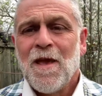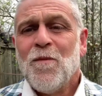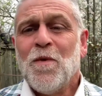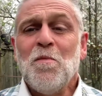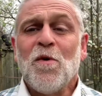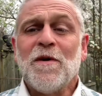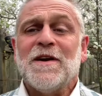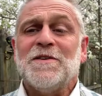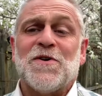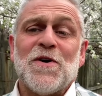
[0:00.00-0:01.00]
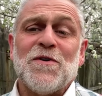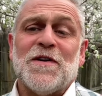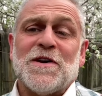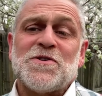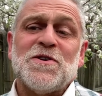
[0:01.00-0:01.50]
One morning, a
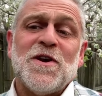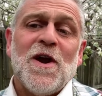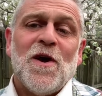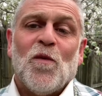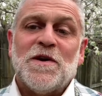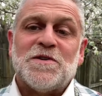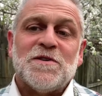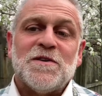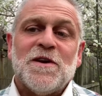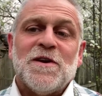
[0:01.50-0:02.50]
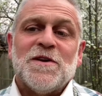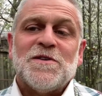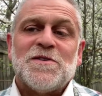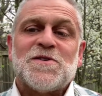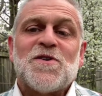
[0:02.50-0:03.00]
dervish was
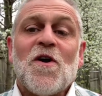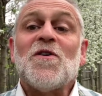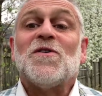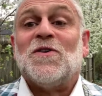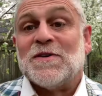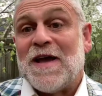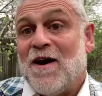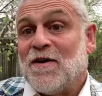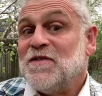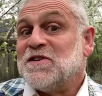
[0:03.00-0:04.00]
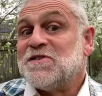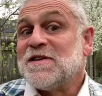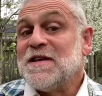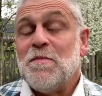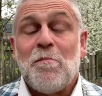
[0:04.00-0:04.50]
startled out of his
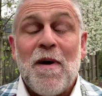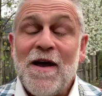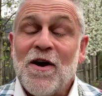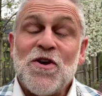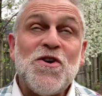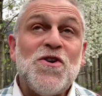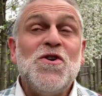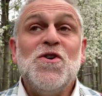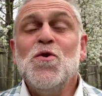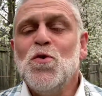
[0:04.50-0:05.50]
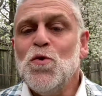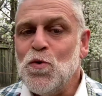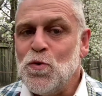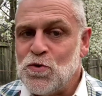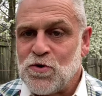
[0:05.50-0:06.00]
sleep by a
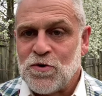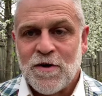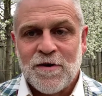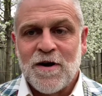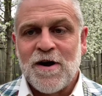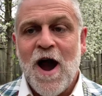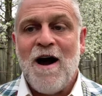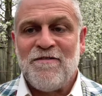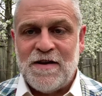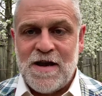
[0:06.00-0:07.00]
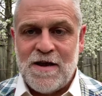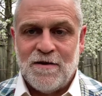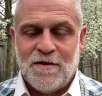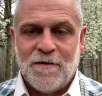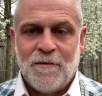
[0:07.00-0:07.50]
huge cacophony.
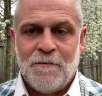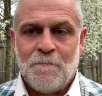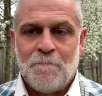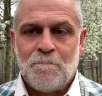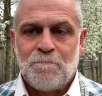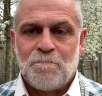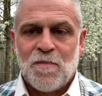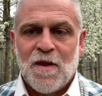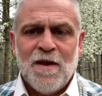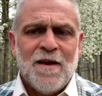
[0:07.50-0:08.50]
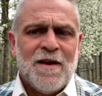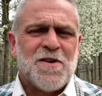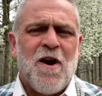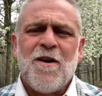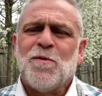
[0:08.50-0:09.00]
His
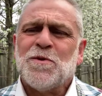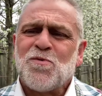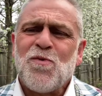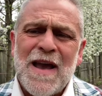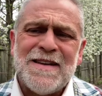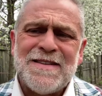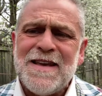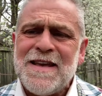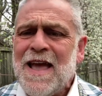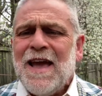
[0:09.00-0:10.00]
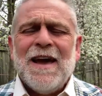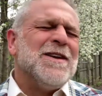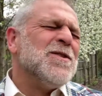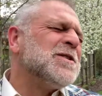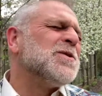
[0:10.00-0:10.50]
heart was racing, and he
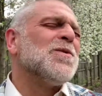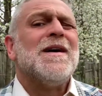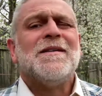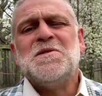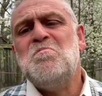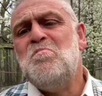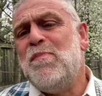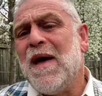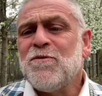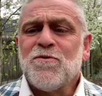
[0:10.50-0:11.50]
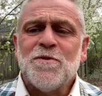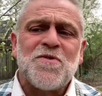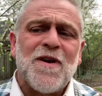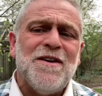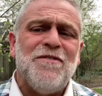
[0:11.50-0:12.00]
looked around his bedroom
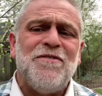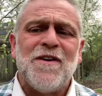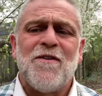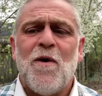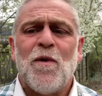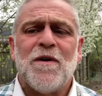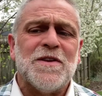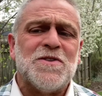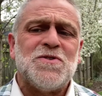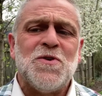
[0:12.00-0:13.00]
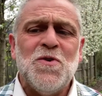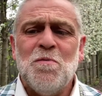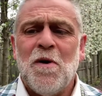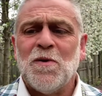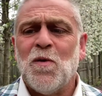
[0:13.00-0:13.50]
trying to figure out where the
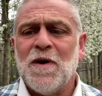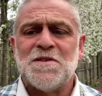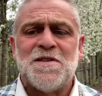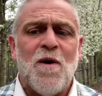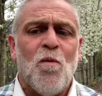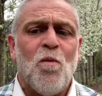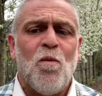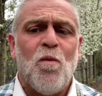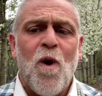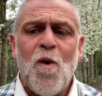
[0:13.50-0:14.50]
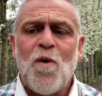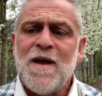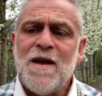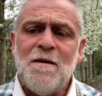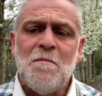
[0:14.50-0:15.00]
tumult was that woke
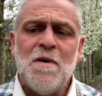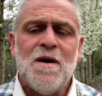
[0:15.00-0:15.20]
him,